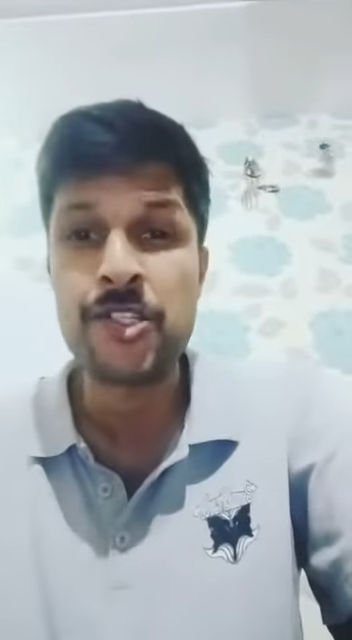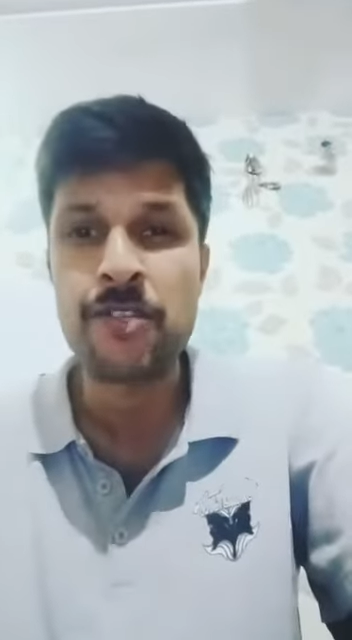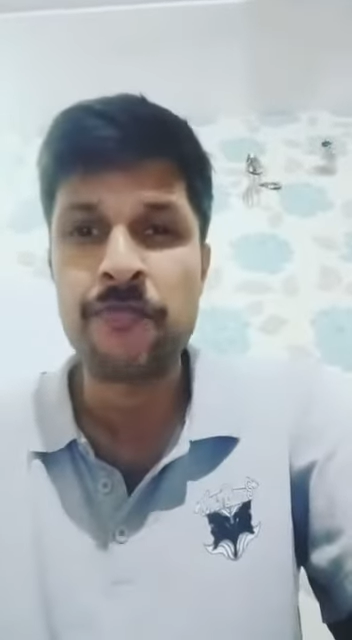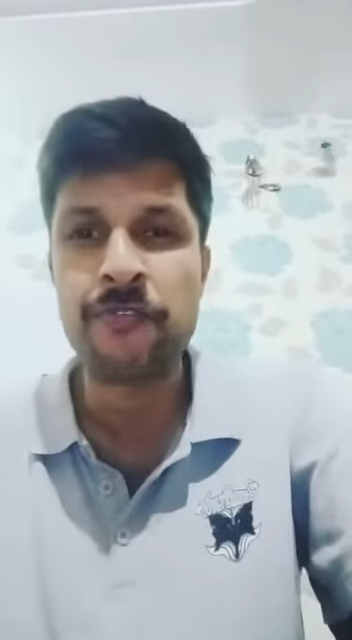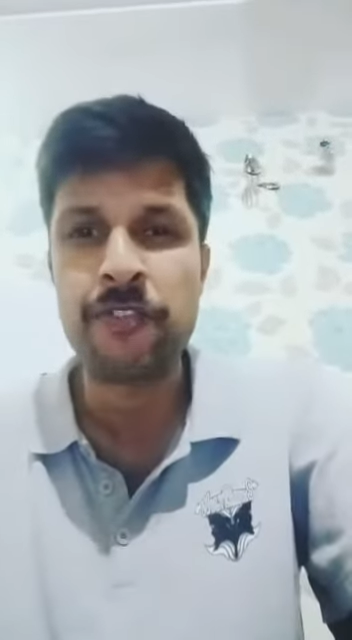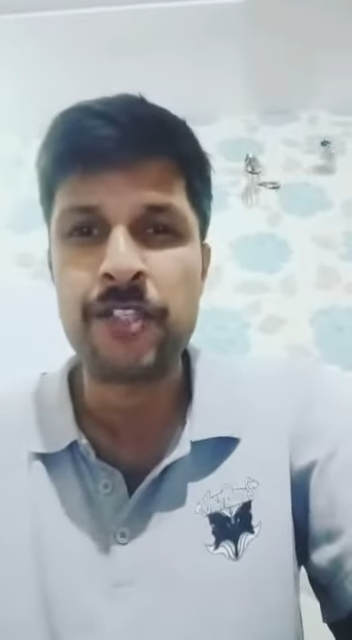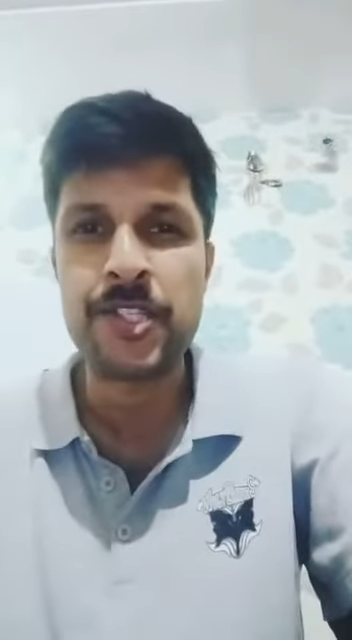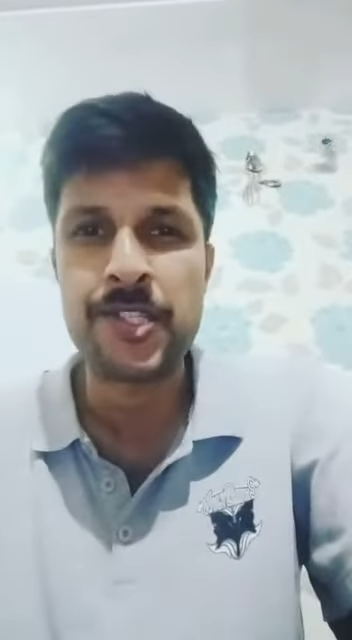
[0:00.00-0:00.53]
If
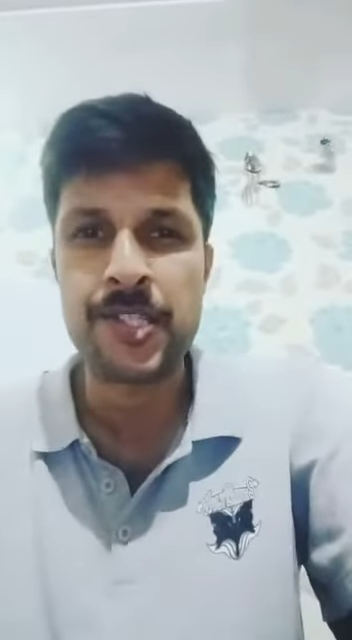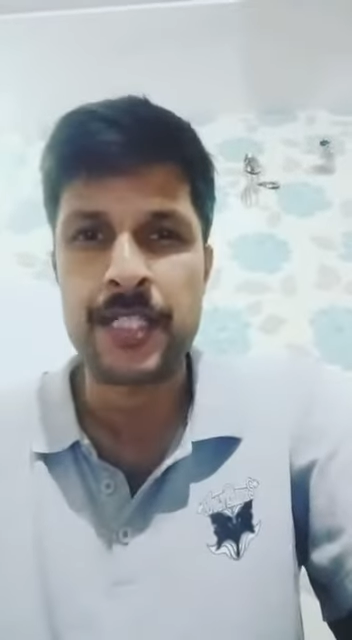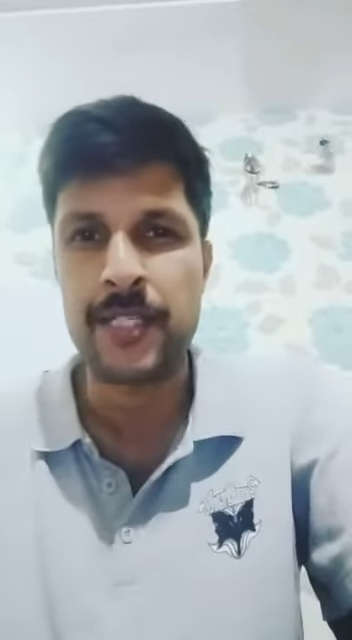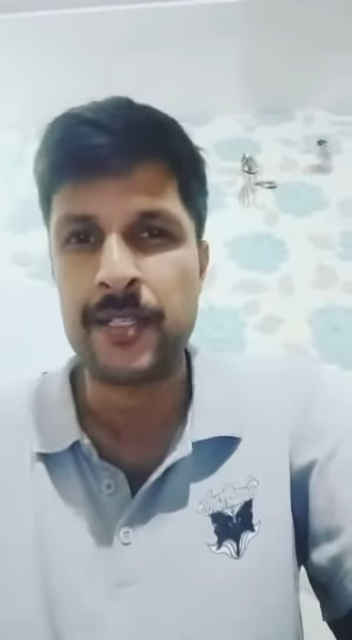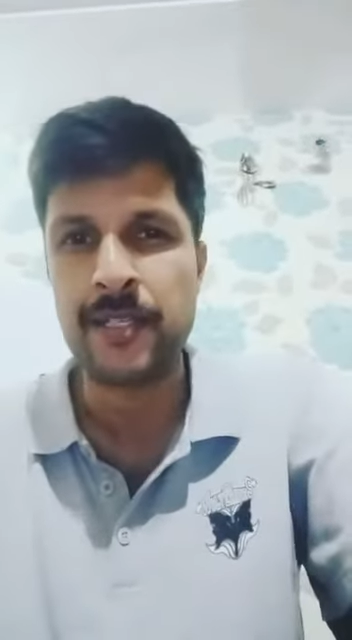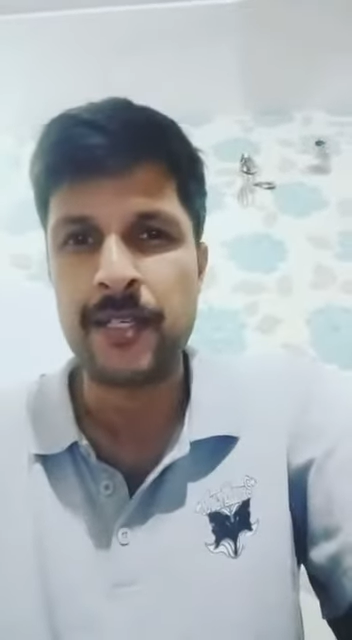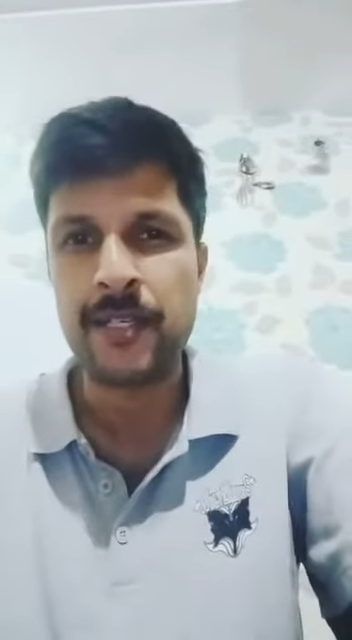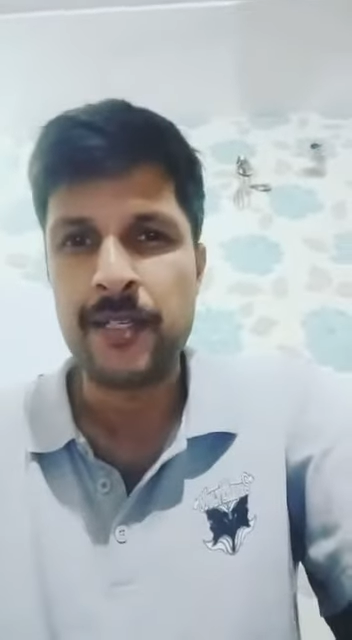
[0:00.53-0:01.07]
we see,
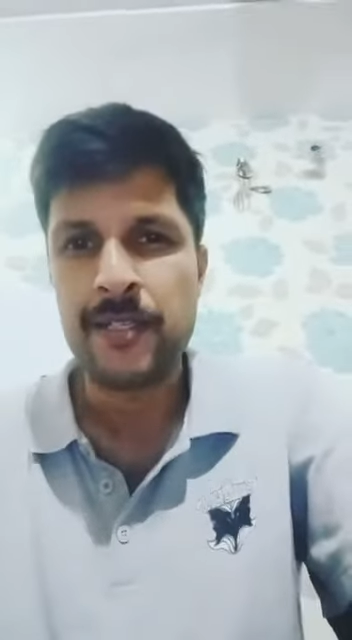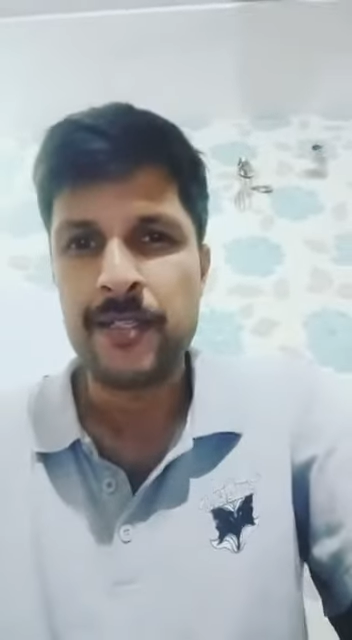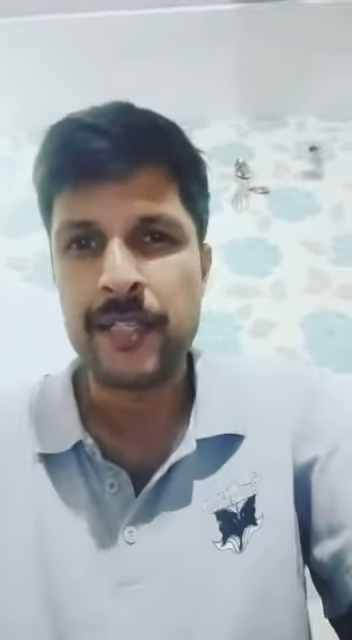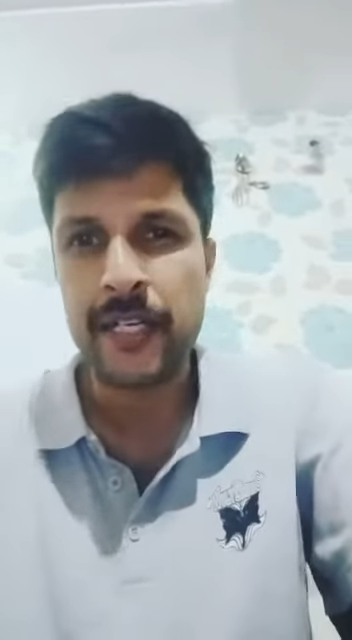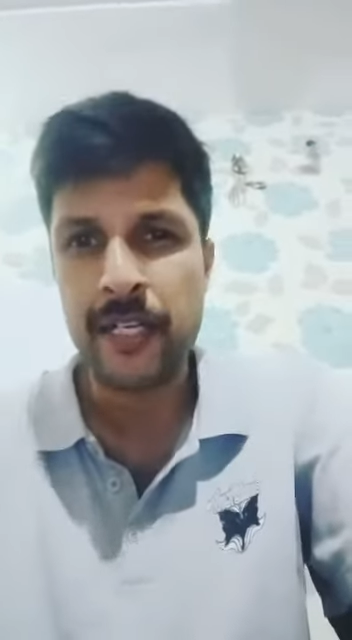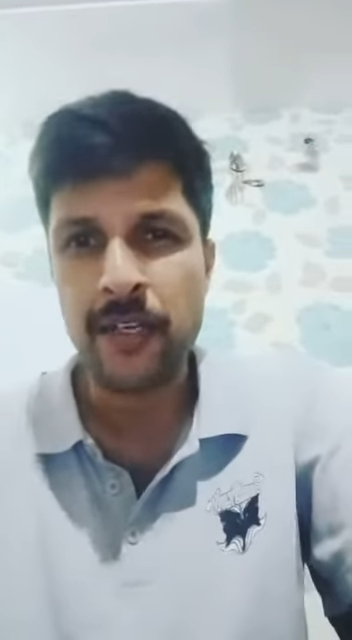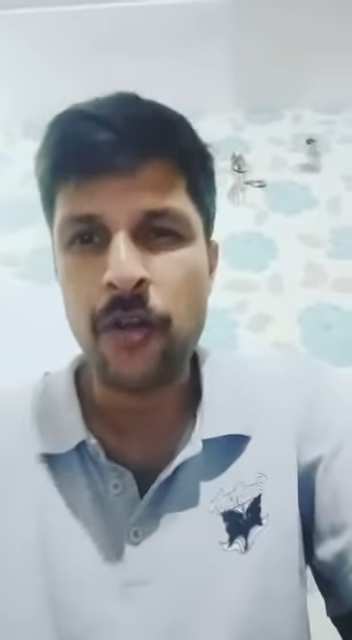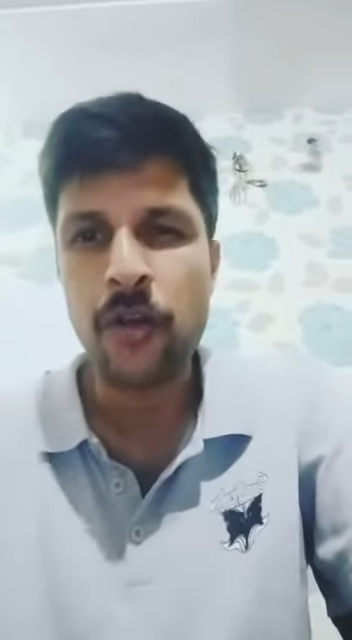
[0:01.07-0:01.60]
there are
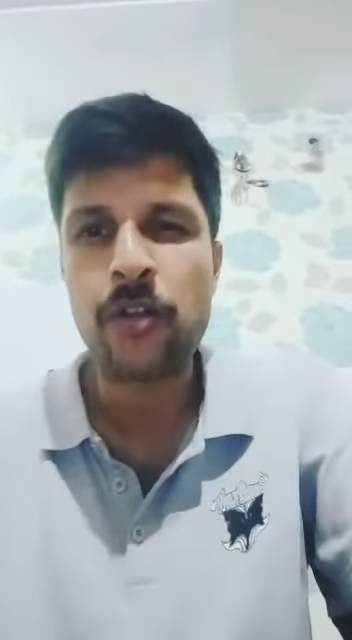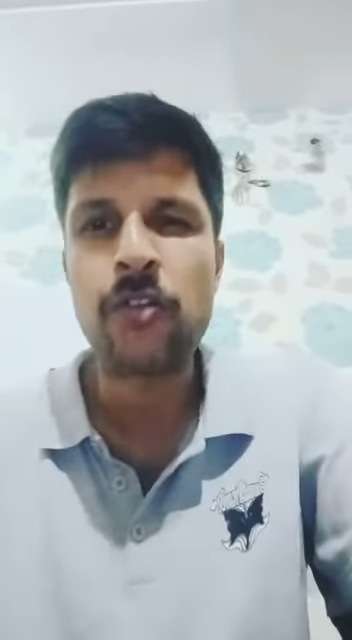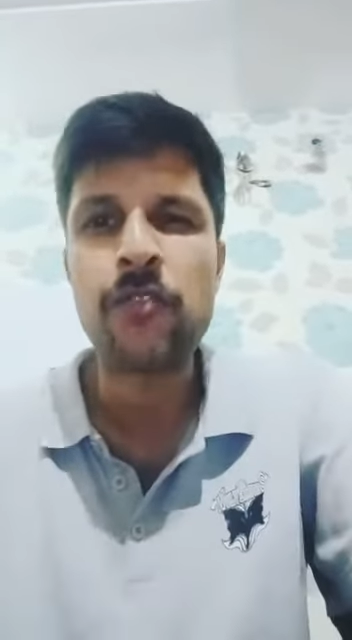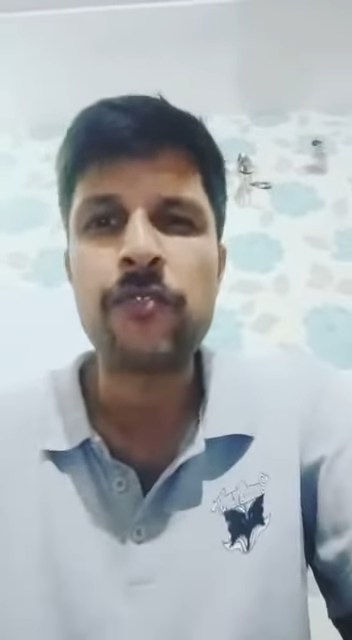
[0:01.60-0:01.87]
a lot of